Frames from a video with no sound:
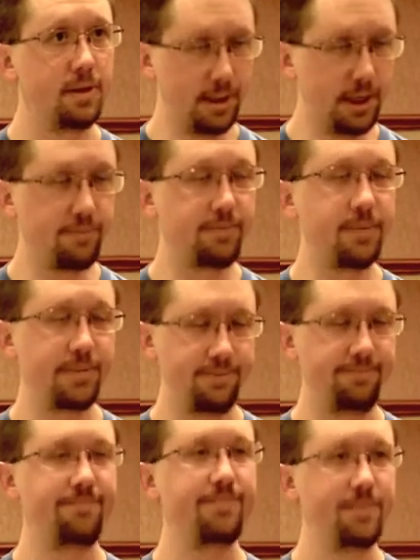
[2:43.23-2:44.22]
Every time
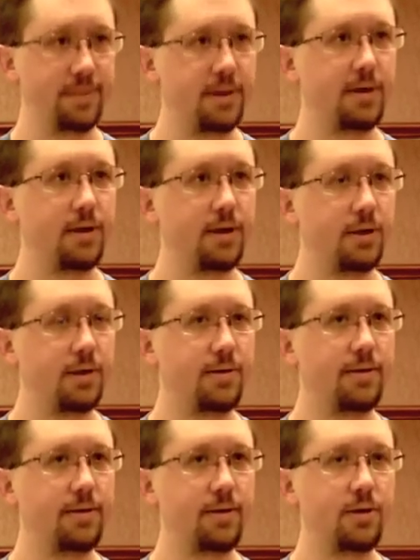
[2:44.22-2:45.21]
they crack a different
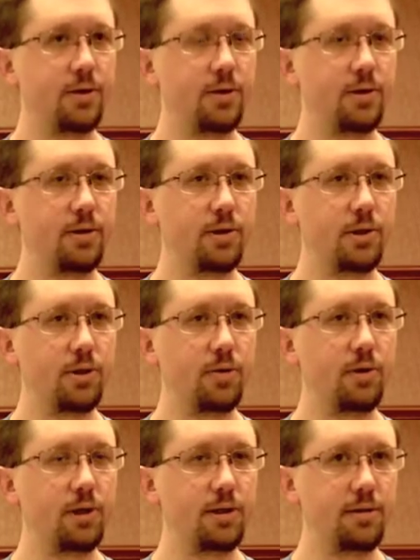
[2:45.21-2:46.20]
session open. But what's some
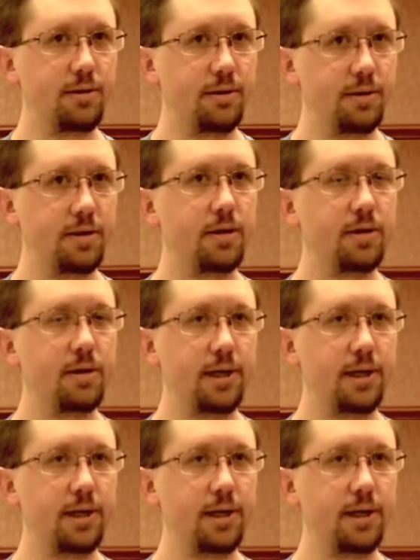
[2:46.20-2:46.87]
other neat stuff you're seeing?